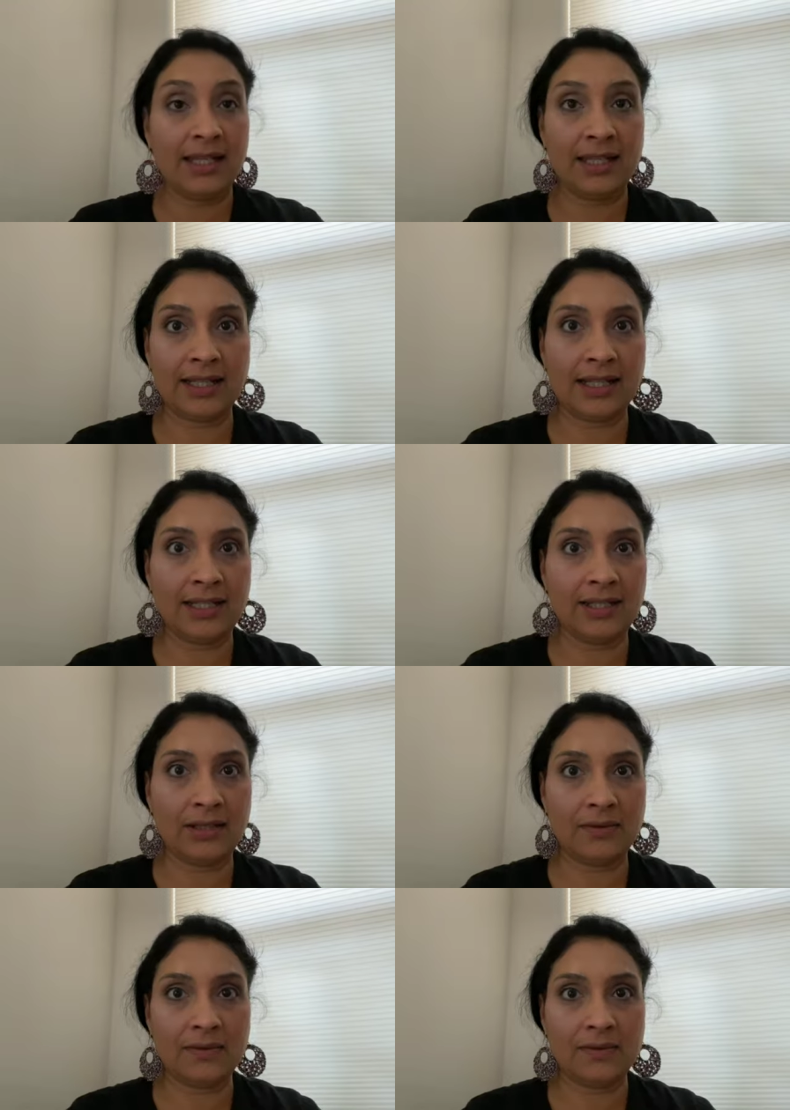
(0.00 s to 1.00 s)
like I
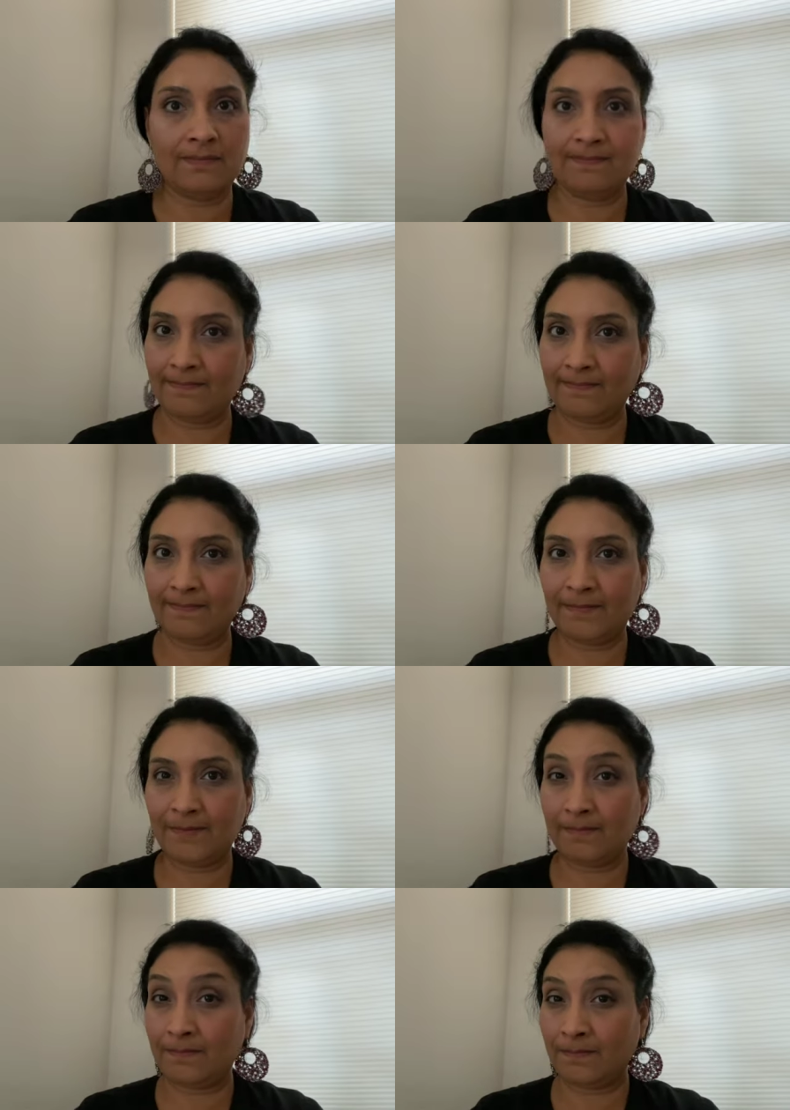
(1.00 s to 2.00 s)
do
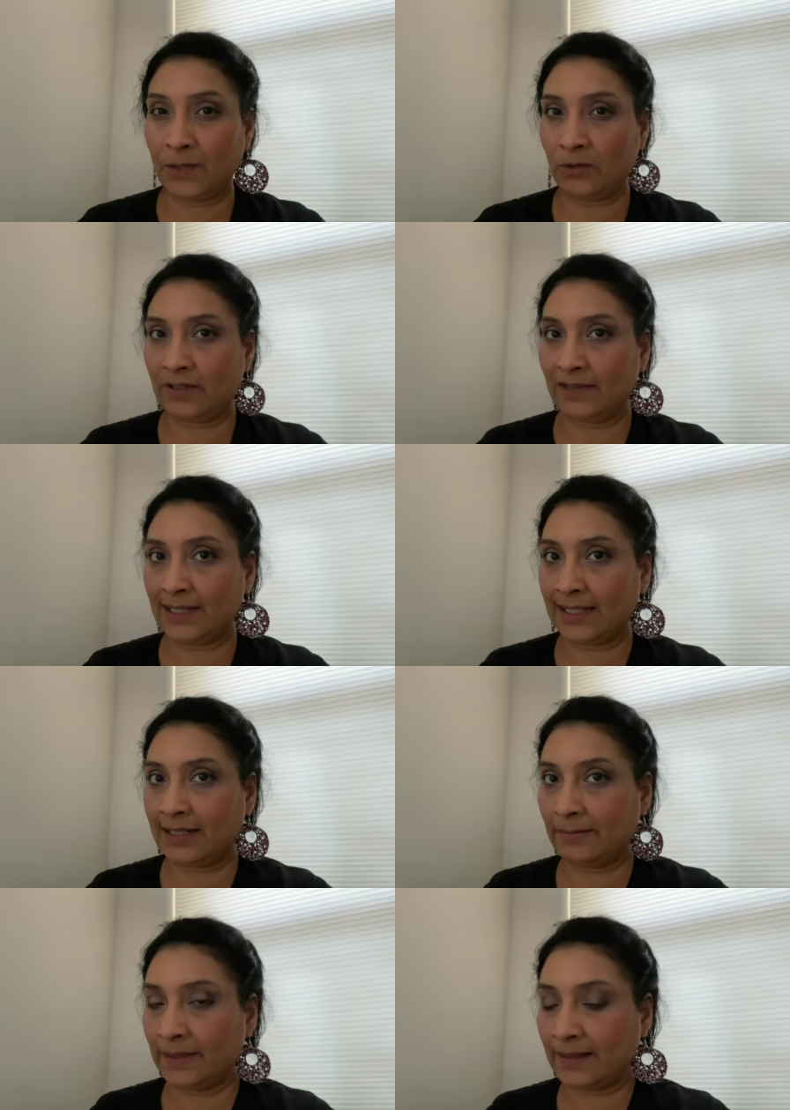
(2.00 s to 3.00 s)
most of the
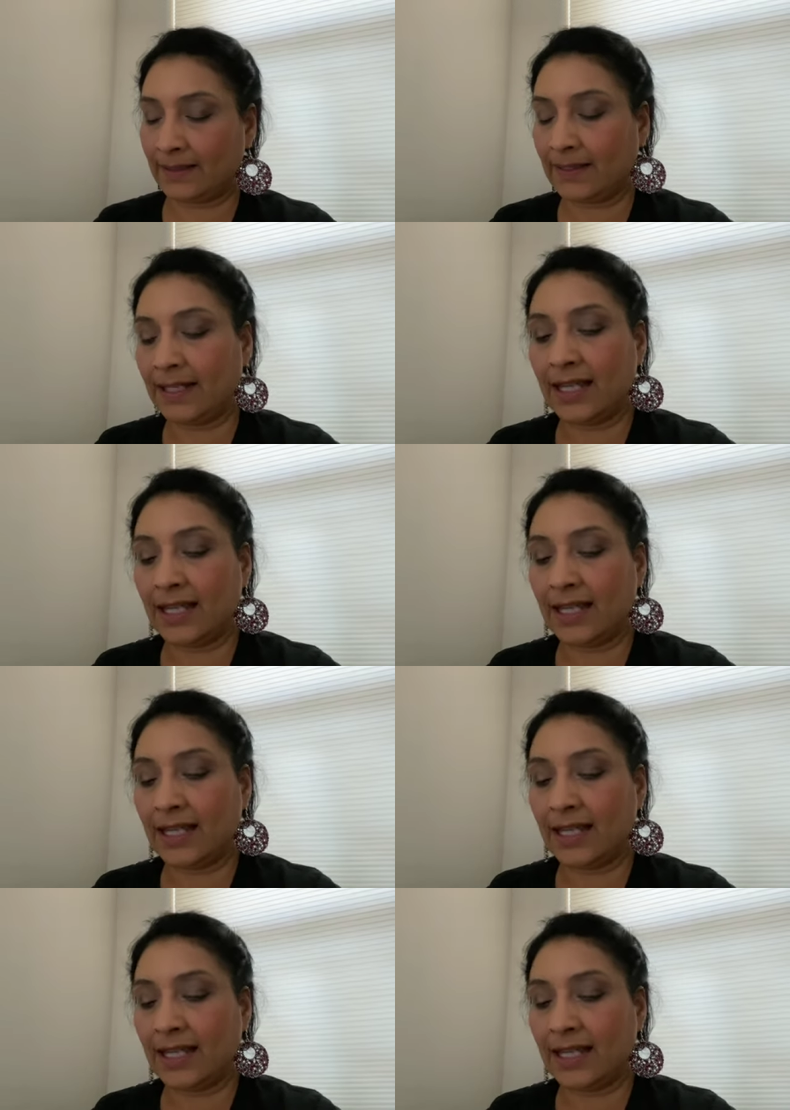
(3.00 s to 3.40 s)
times.